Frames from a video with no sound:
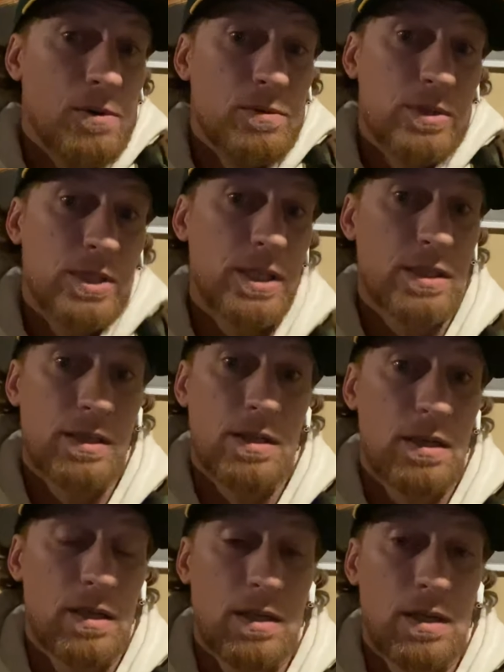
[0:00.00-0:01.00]
just
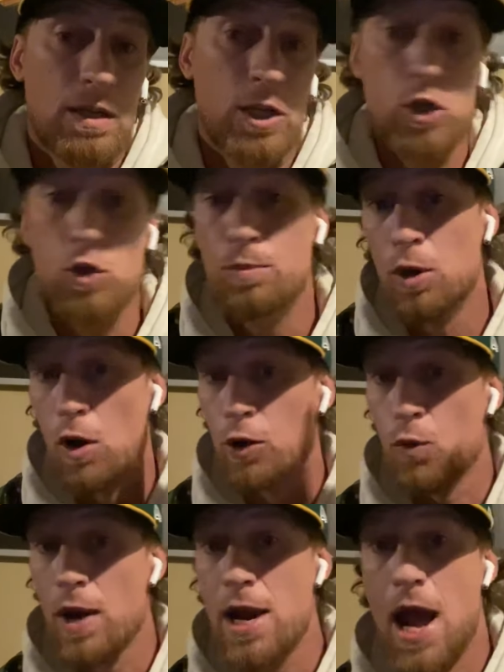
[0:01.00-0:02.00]
you put on a
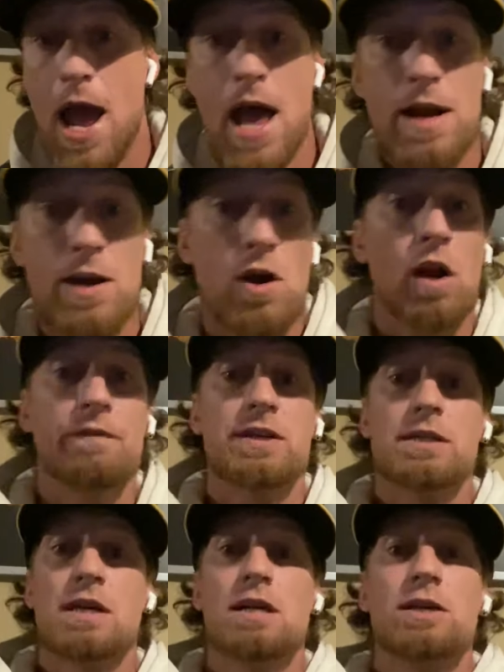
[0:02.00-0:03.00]
red hat and all of a
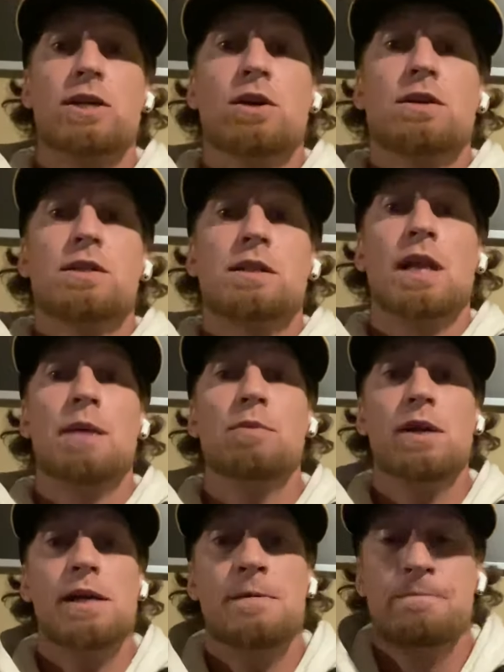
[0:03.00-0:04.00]
sudden you're a
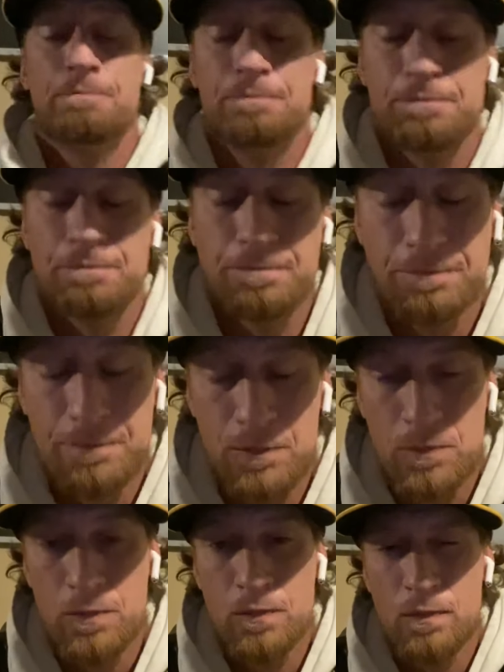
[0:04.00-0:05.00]
celebrity?
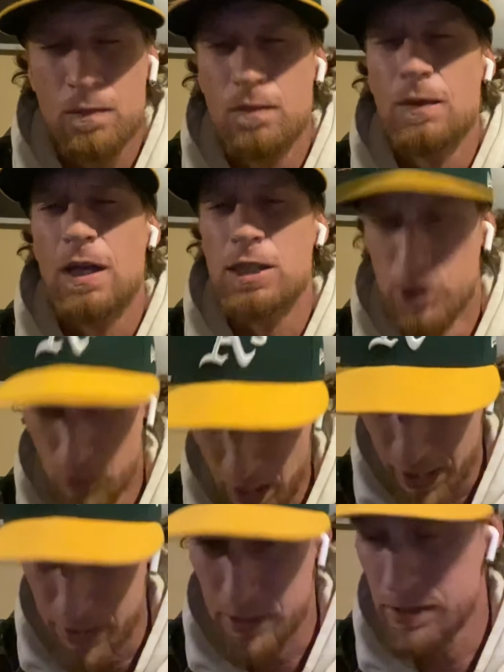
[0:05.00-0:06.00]
It's
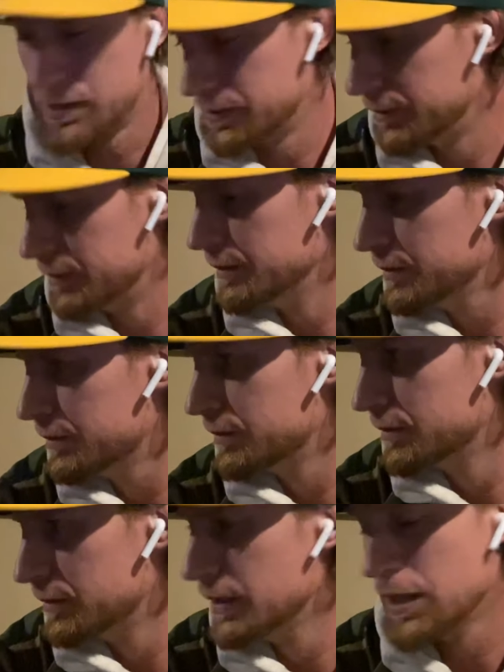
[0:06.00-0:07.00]
strange.
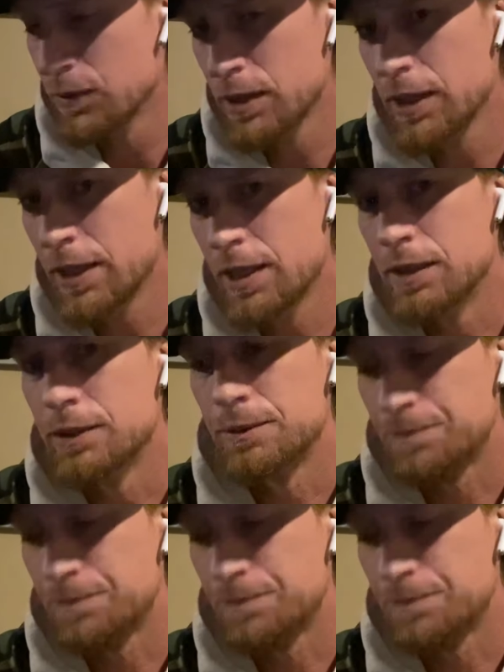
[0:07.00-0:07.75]
It really is.